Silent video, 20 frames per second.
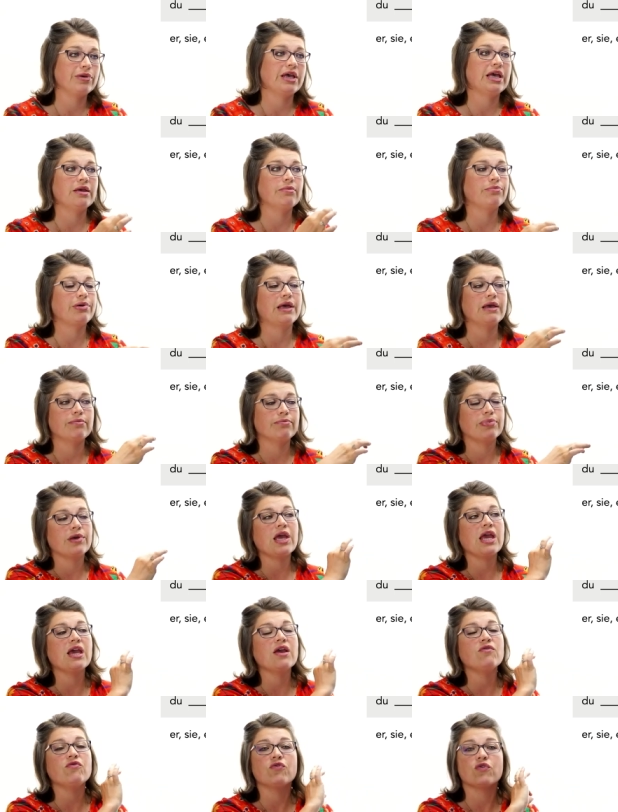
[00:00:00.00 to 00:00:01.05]
bring, bring,
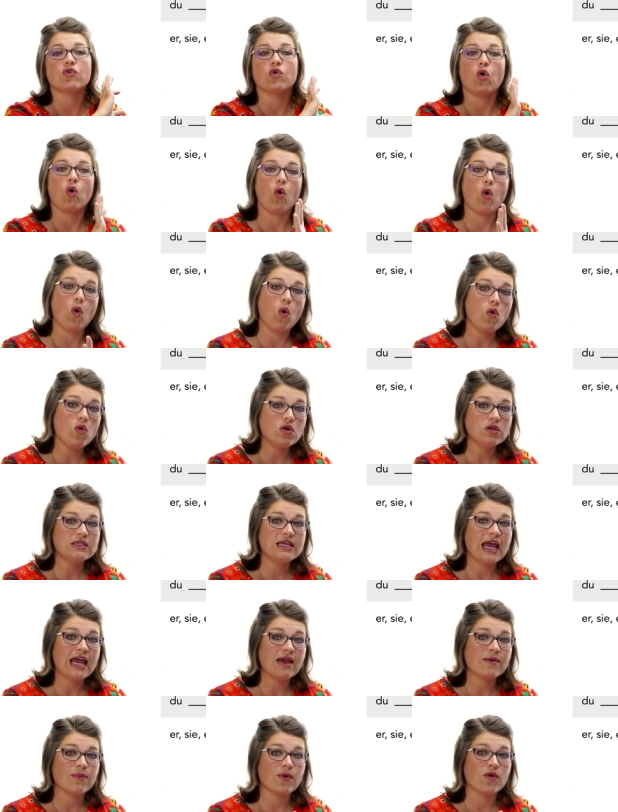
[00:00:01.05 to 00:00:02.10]
bring for the whole
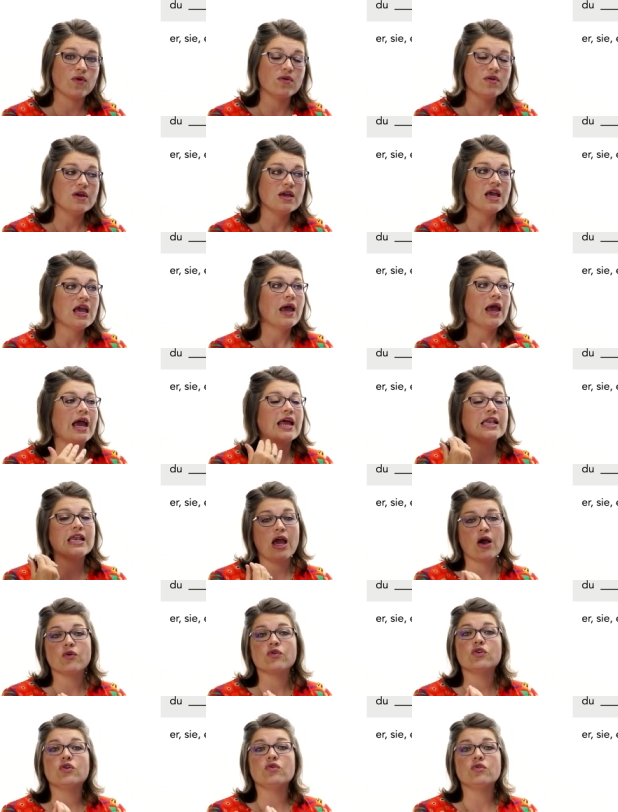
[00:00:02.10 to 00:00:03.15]
table, and
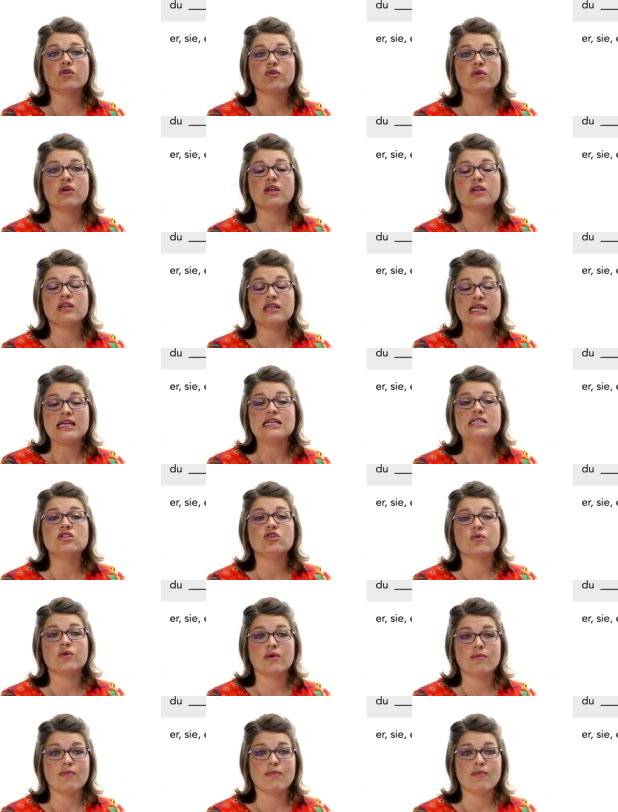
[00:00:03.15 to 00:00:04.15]
now you need to